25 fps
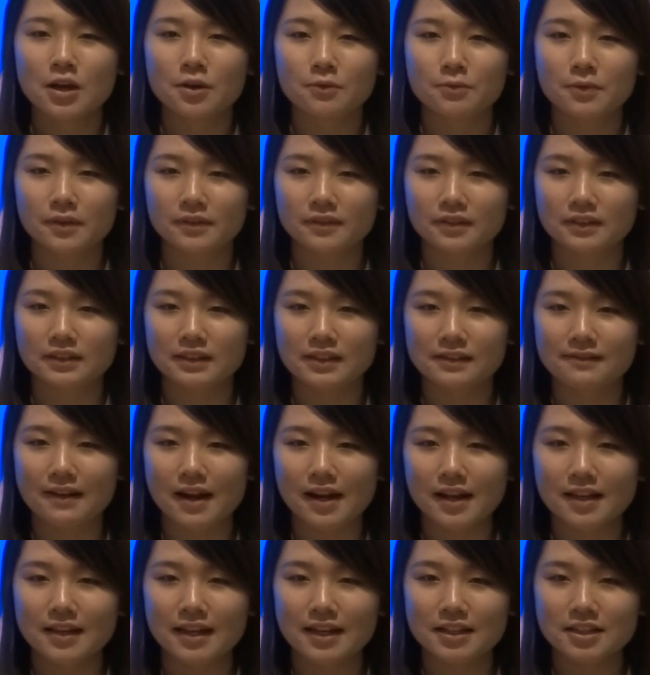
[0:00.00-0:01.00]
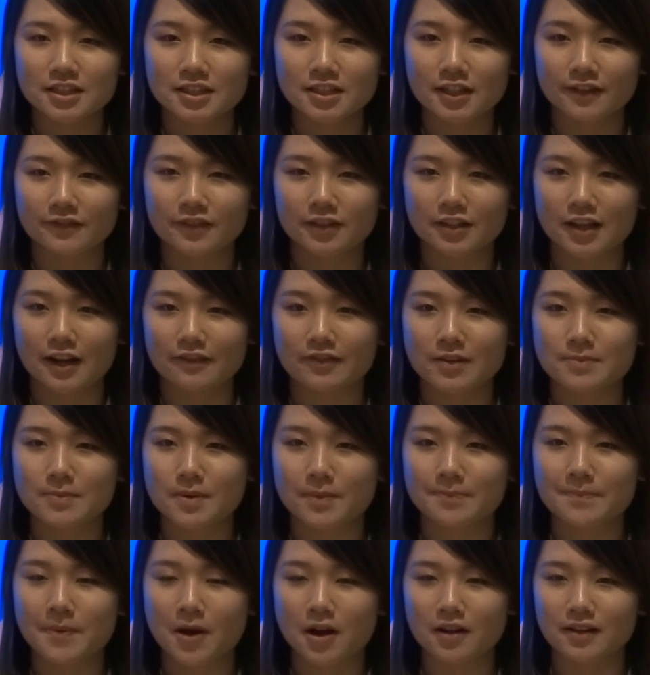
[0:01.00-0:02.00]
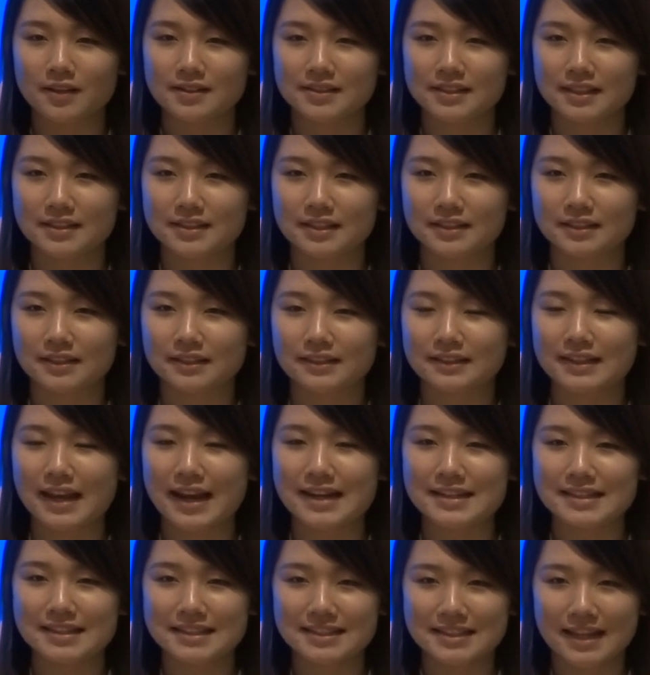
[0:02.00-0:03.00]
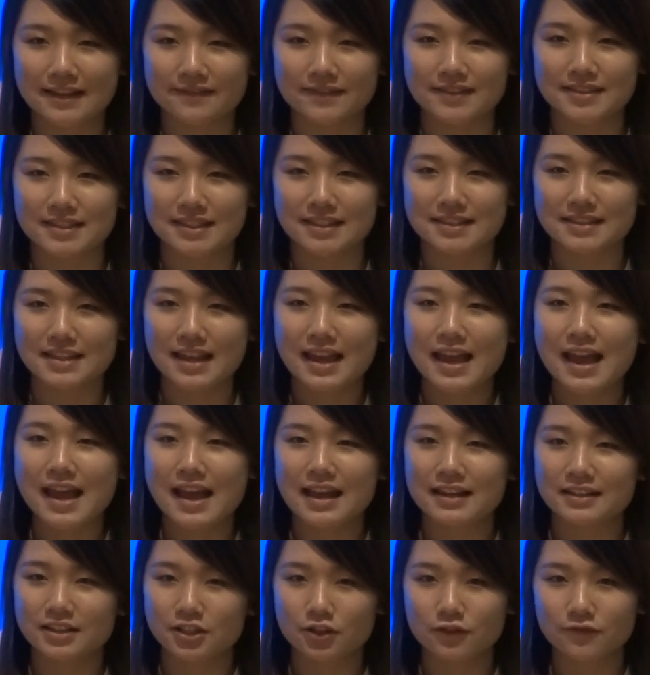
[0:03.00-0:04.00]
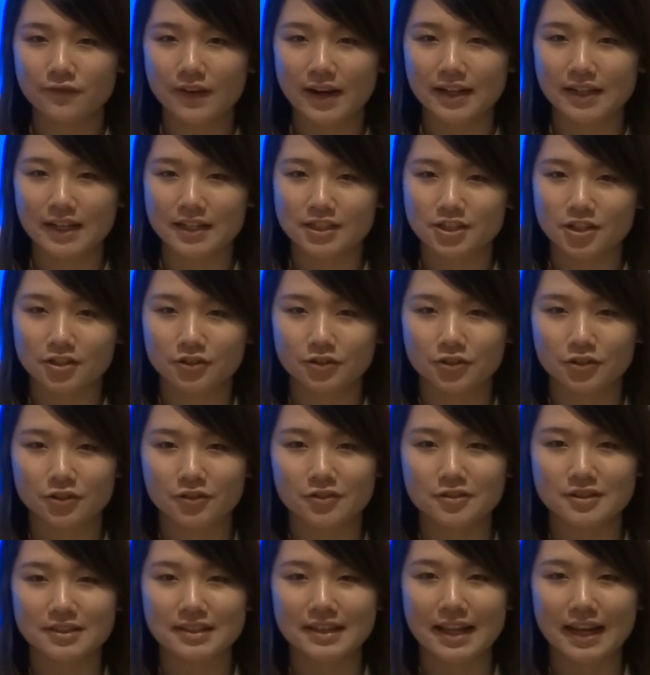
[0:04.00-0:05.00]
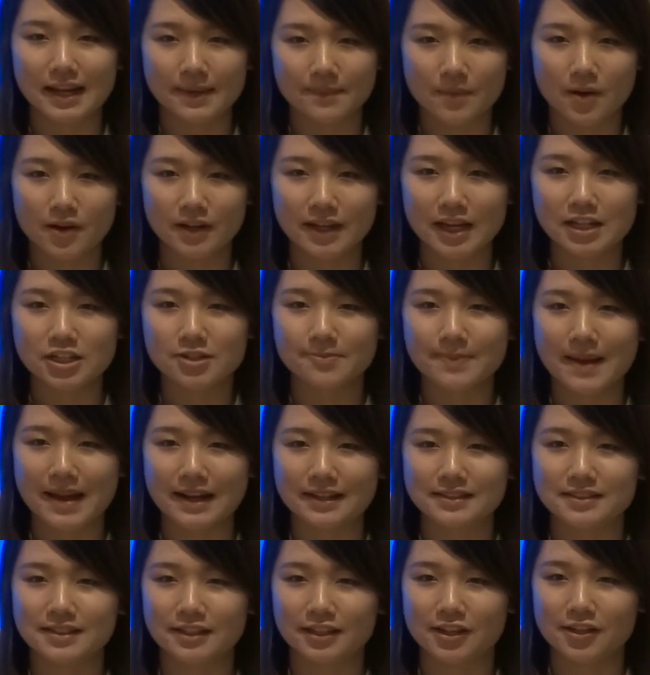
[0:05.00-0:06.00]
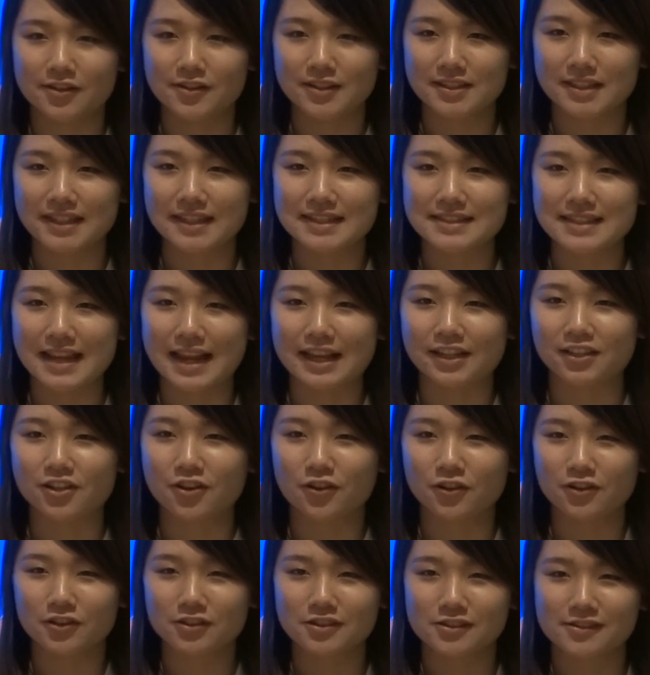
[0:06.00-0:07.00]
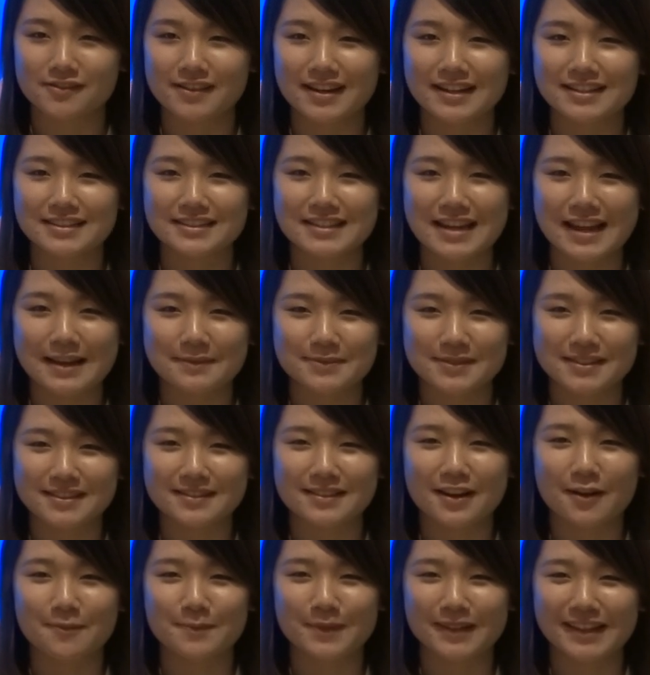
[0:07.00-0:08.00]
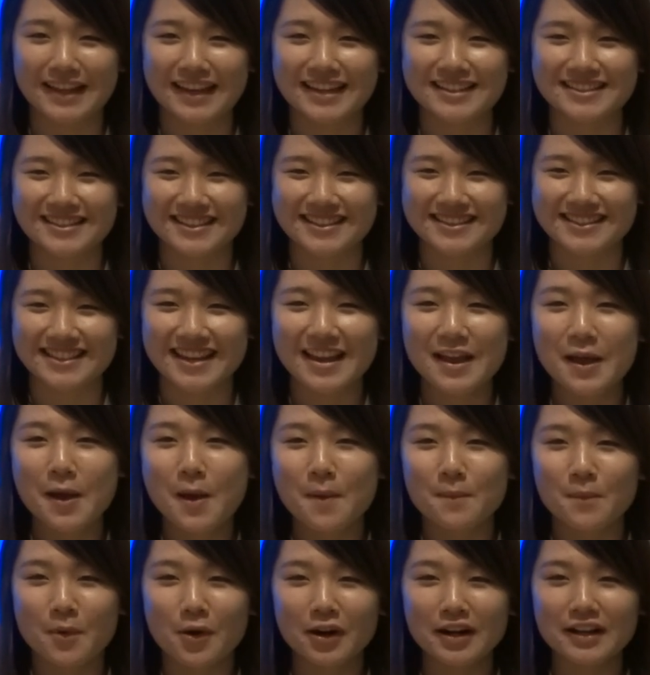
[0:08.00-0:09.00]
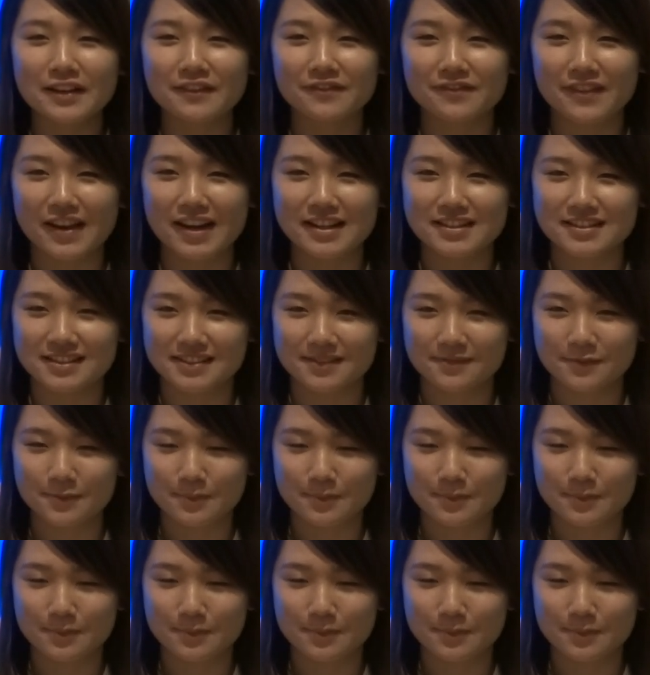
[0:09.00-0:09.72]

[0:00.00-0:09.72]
With the deregulation of the government policies in the 1970s and new financial tools like mortgage-backed securities and collateralized debt obligations, more investors